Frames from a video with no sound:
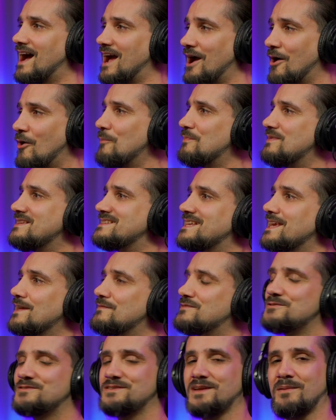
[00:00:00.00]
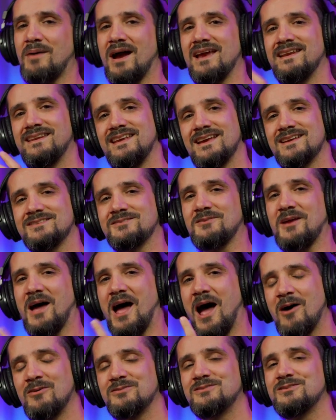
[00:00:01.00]
I hope this gives you some ideas on
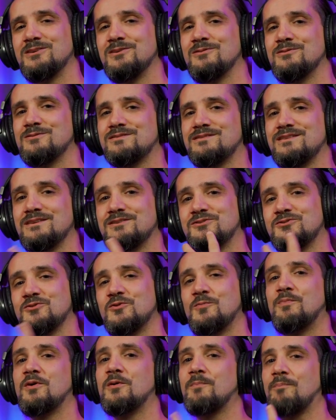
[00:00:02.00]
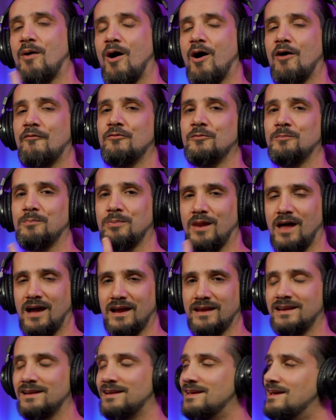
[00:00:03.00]
how to use this super powerful
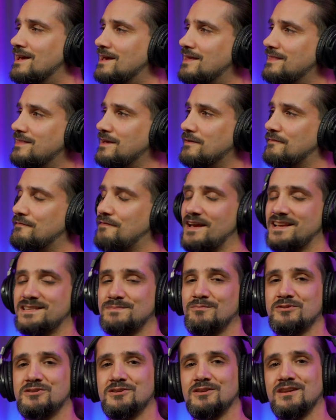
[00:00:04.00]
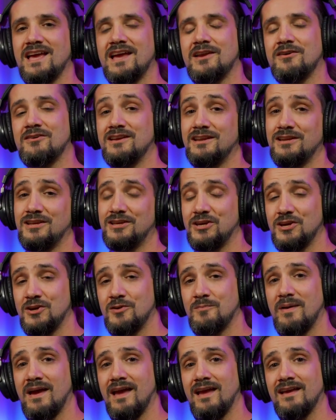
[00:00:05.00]
plugin, the FX modulator in
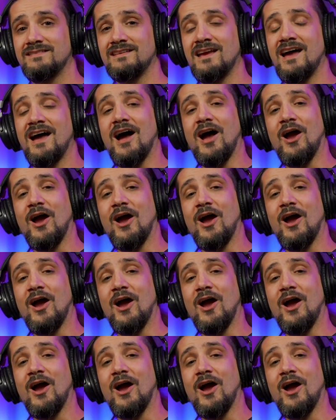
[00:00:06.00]
Cubase.